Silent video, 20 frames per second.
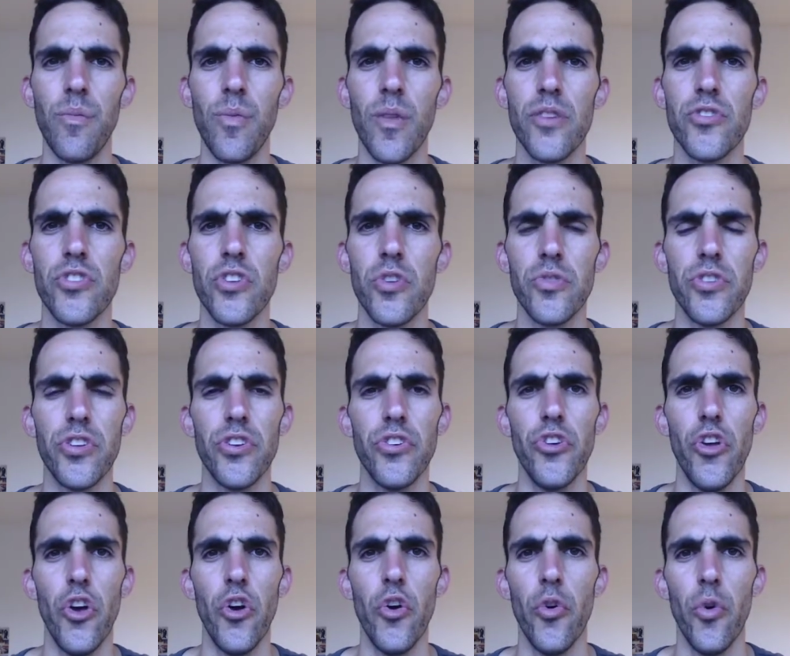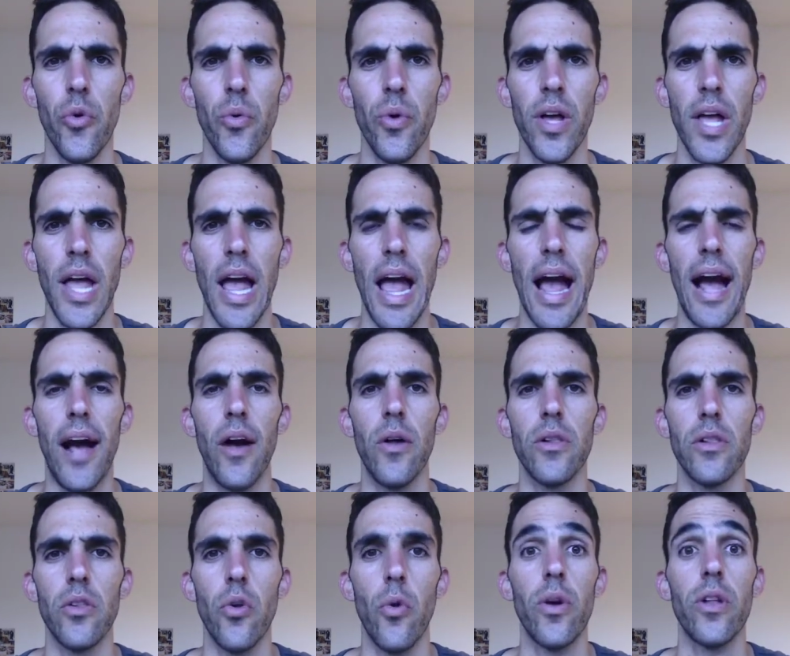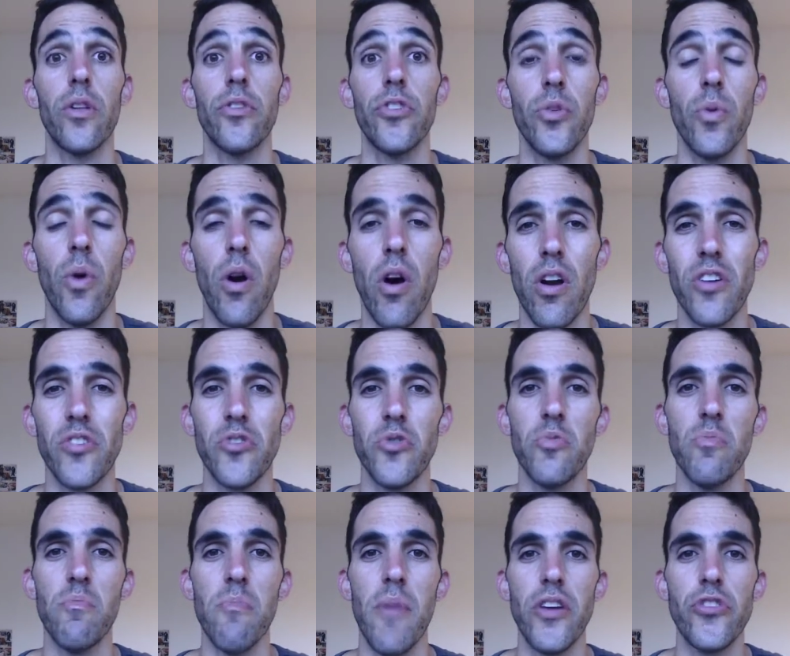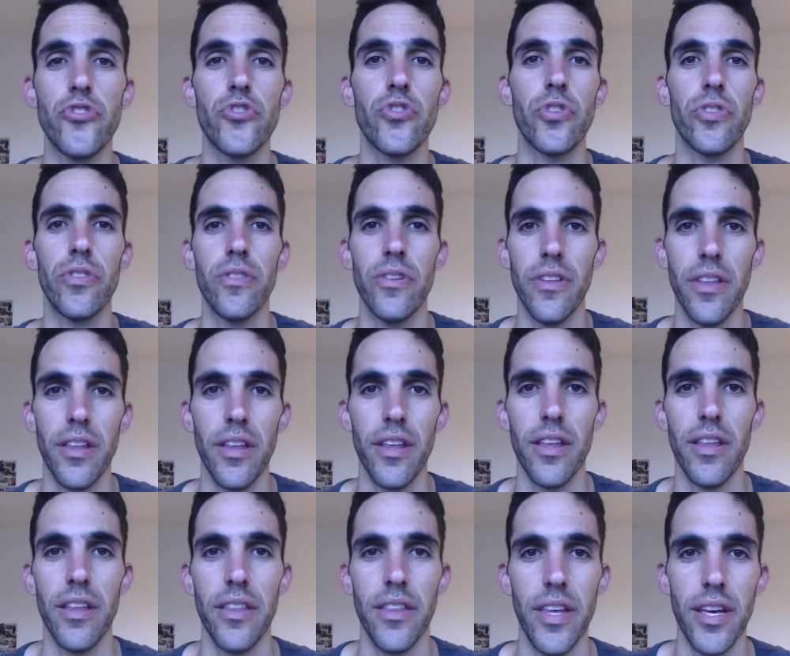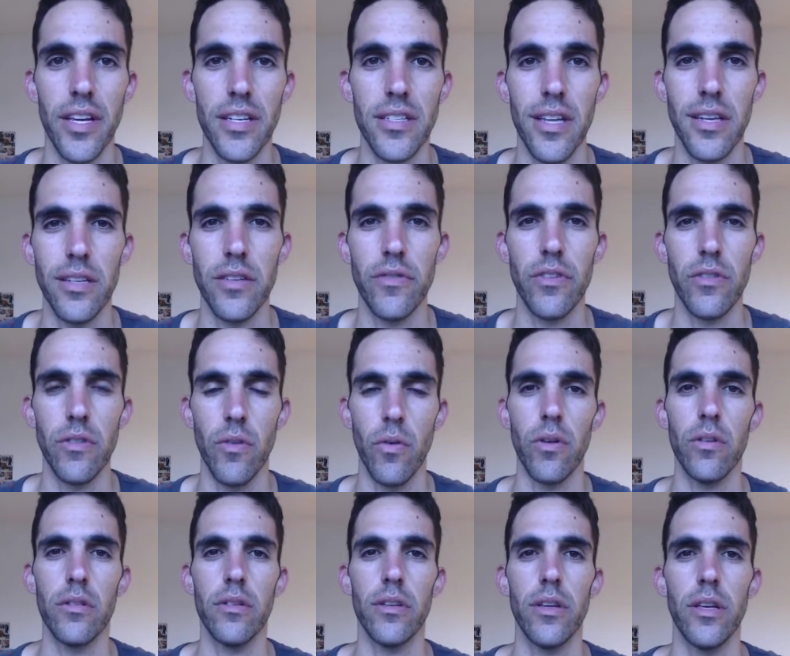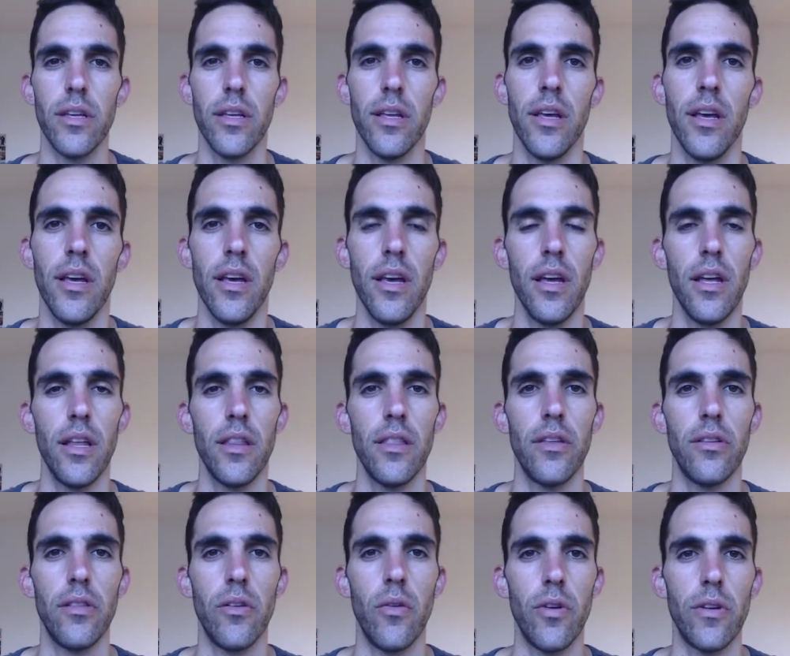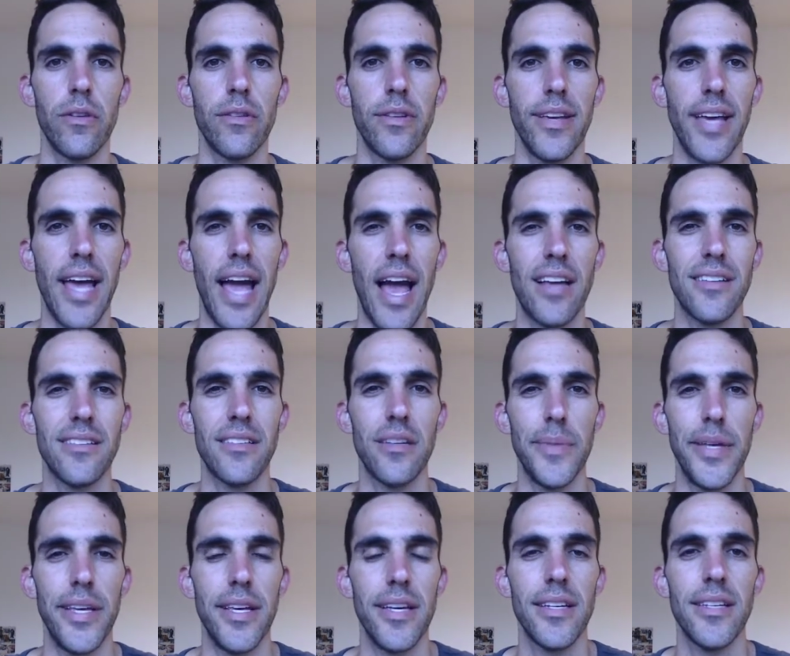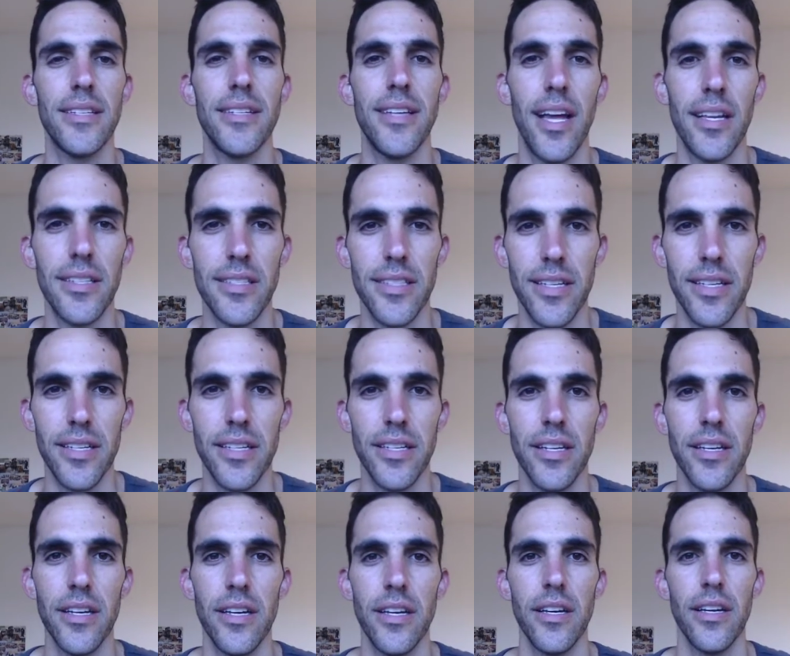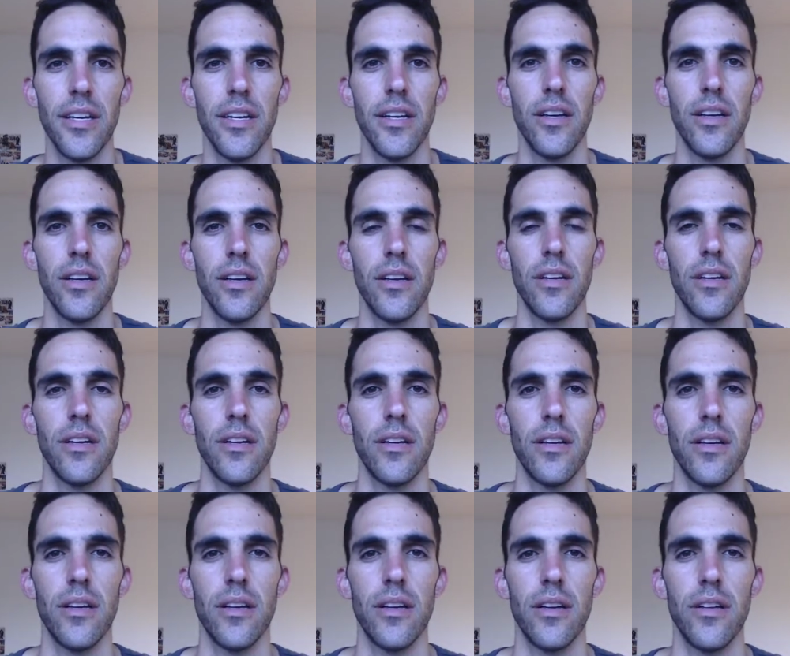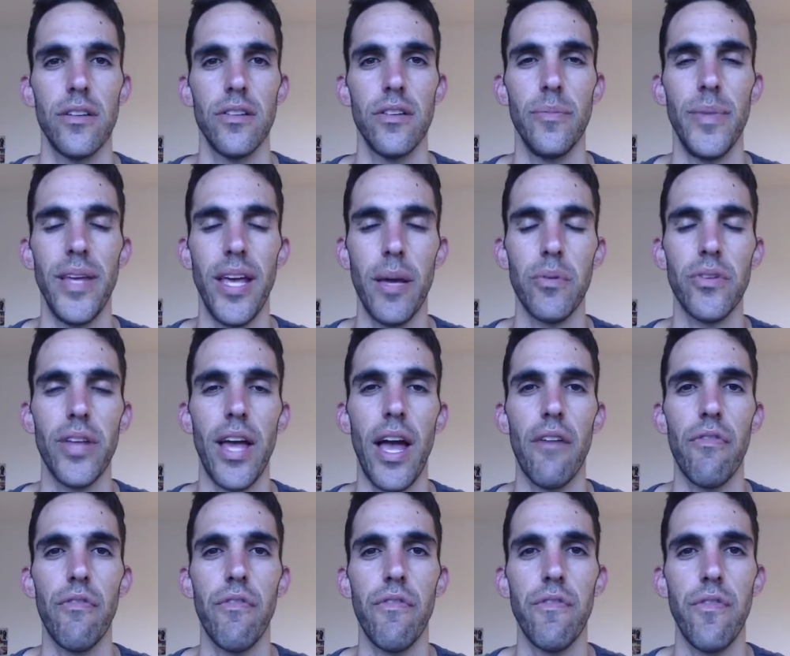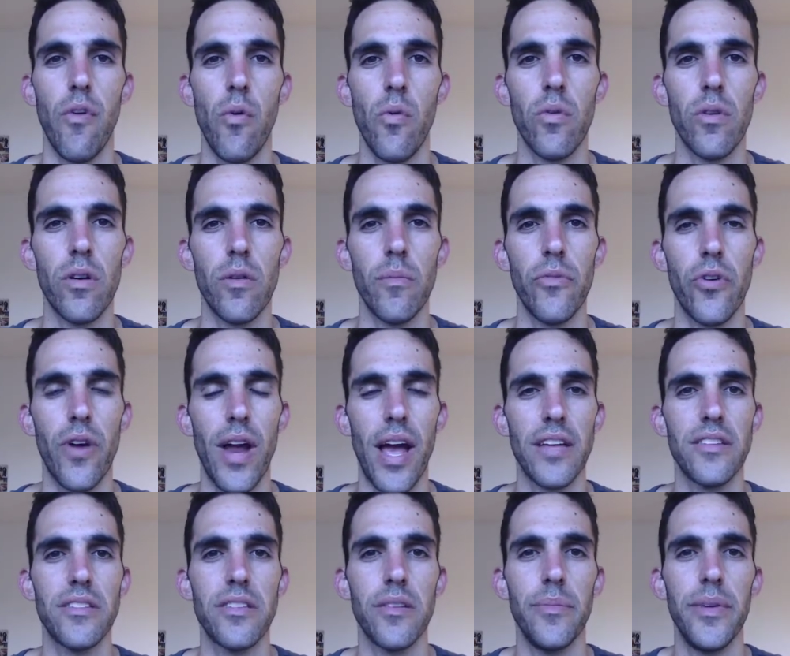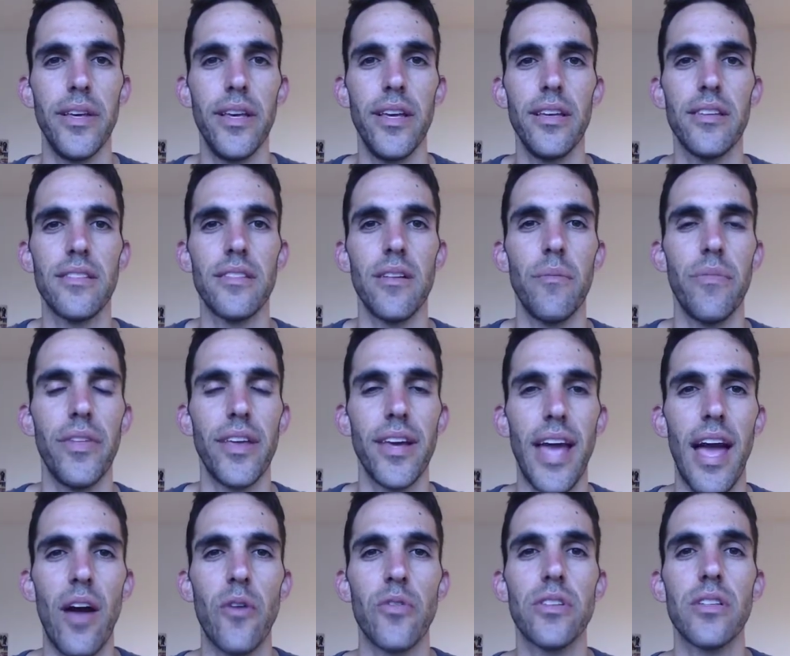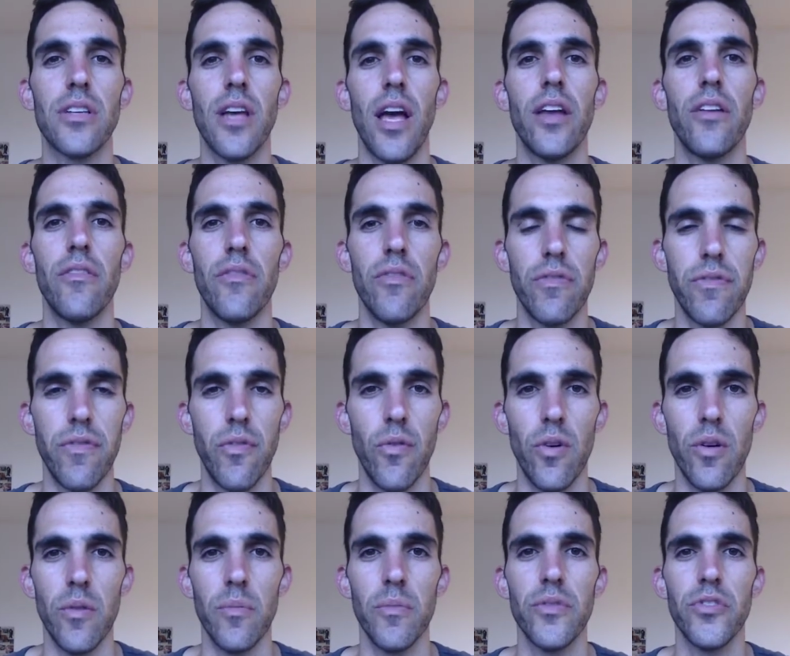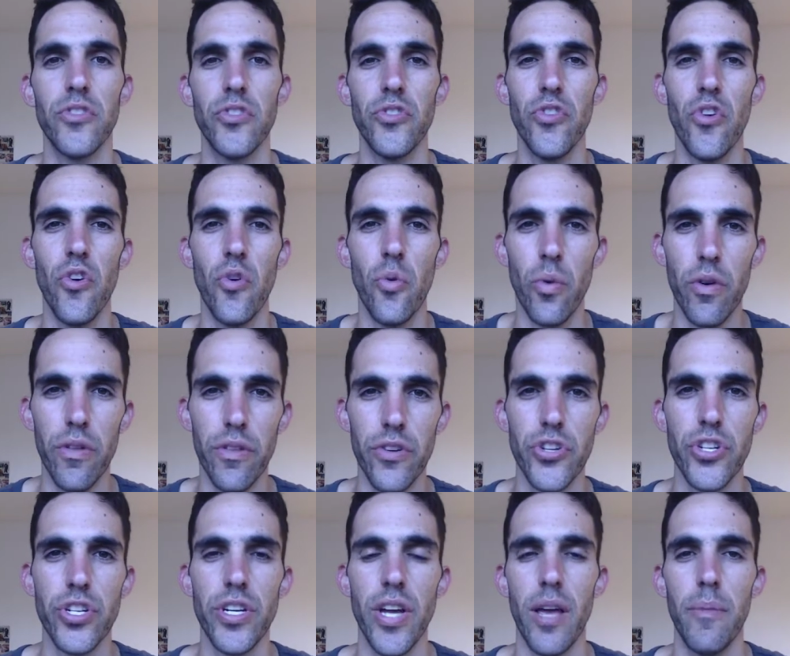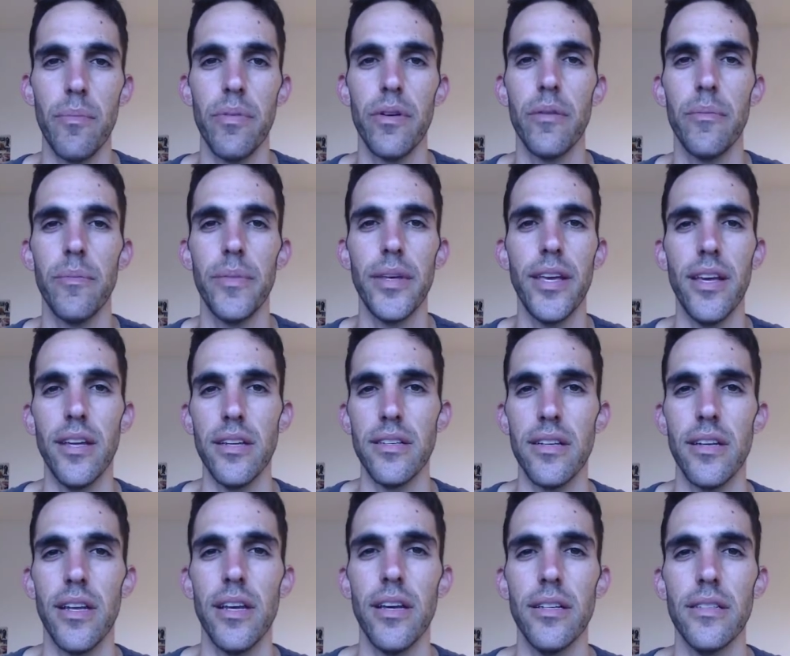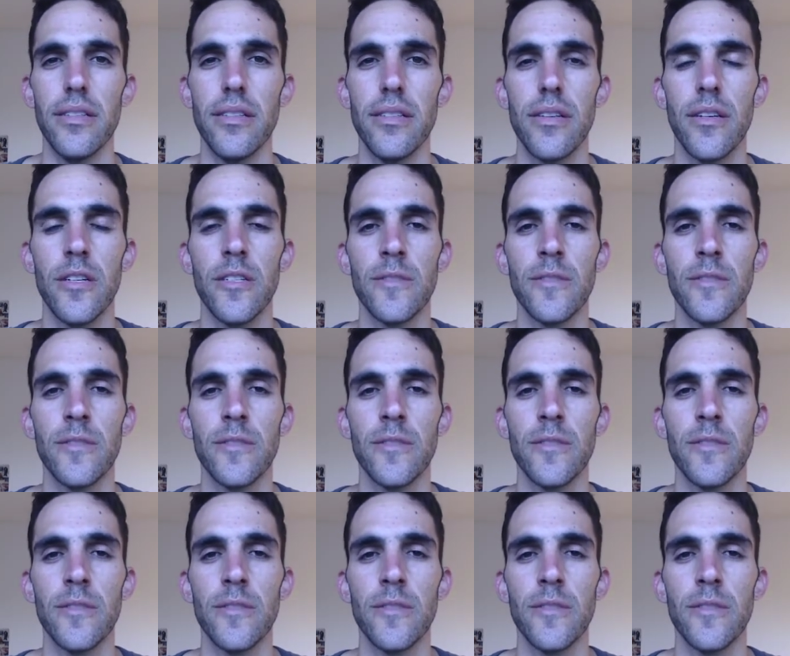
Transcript: So to know how loyal you are, to measure the extent of your loyalty, the loyalty has to be tested. To be able to have form, there has to be something outside of the form to know where the shape begins and ends.